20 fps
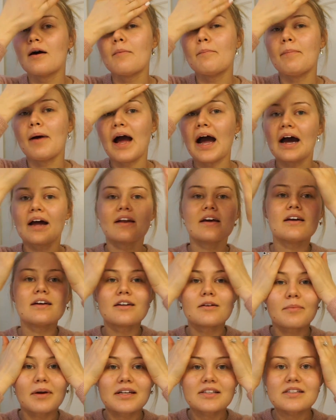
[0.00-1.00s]
pat it
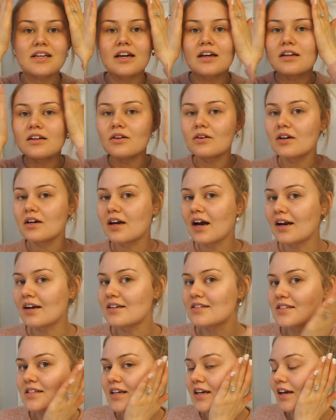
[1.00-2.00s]
into my skin. You can kind of
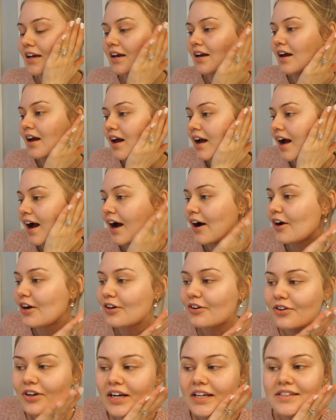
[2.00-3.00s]
see how it
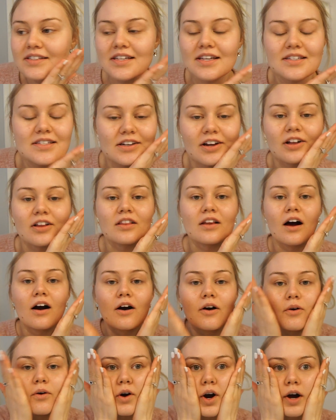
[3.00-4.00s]
creates this
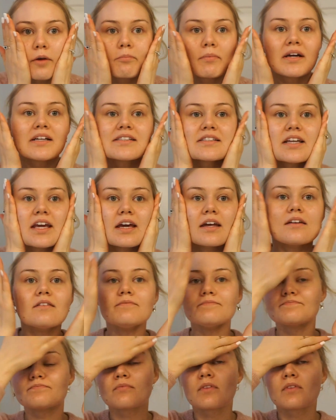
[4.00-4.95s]
glow on my skin.